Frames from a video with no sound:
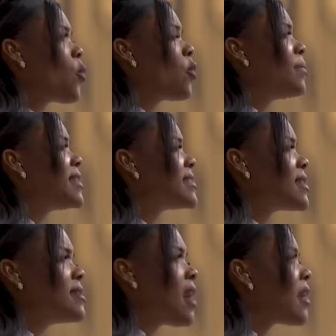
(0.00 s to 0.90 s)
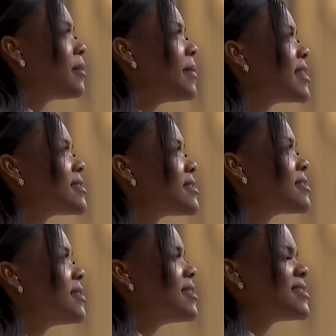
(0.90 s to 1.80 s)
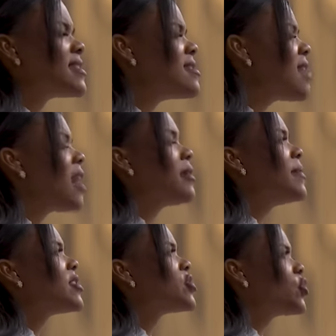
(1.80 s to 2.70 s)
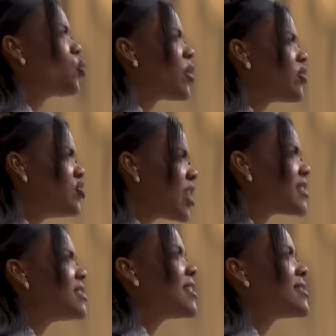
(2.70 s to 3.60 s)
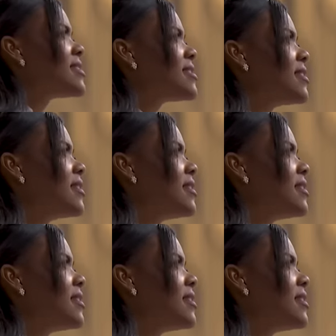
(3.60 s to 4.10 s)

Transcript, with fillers: will be synonymous, synonymous with justice.